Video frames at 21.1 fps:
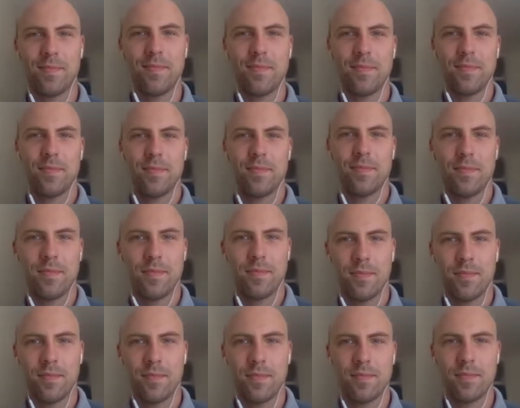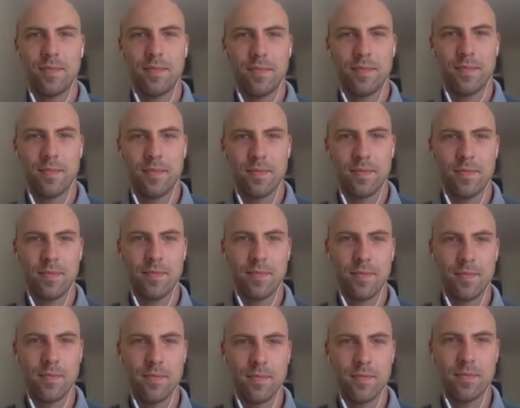
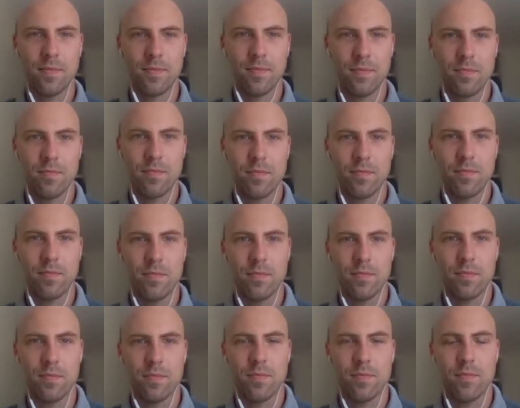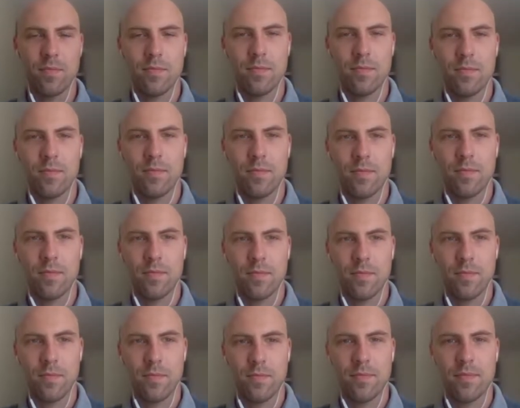
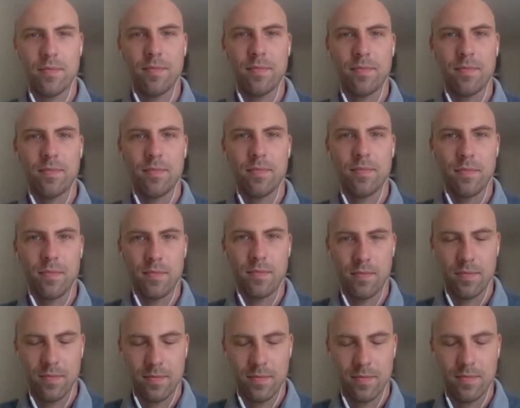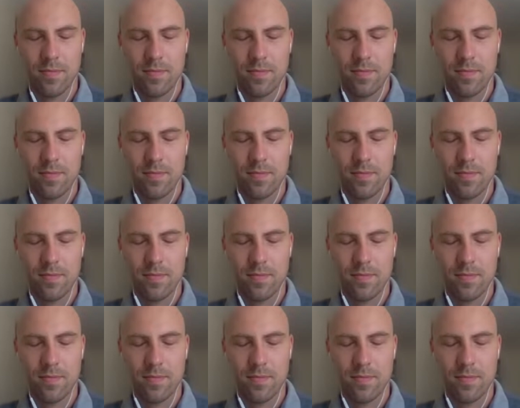(silent)